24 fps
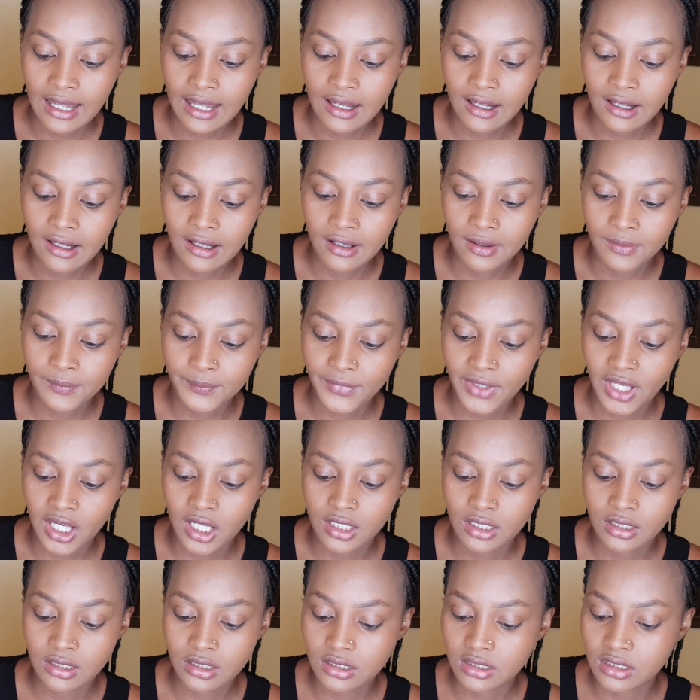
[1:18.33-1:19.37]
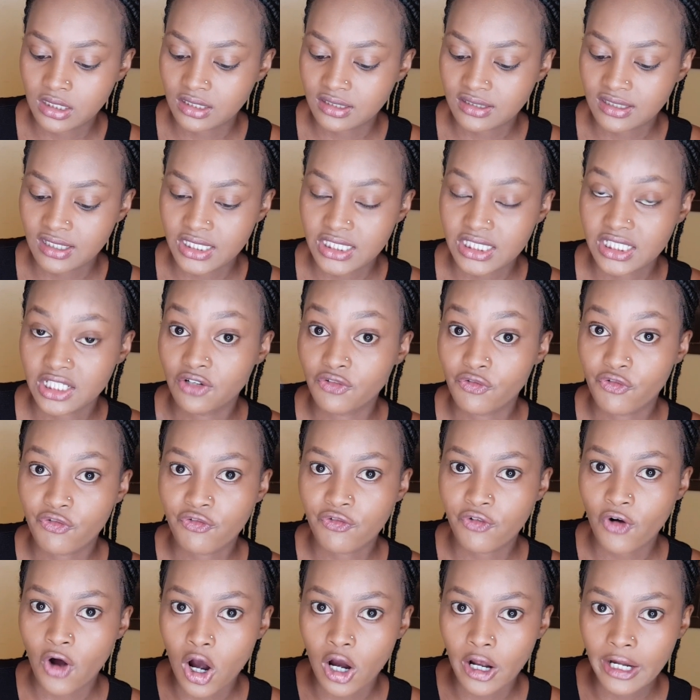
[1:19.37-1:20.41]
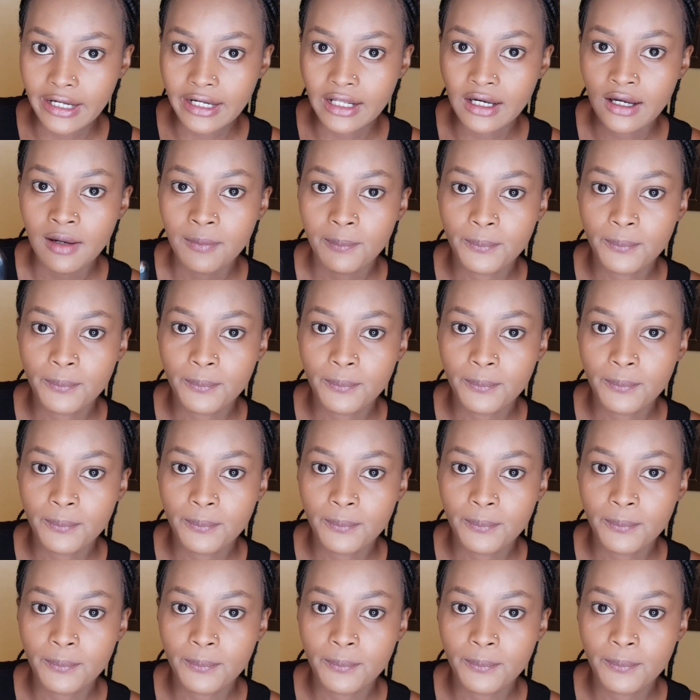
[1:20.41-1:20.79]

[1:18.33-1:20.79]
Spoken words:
and this is in Fawn.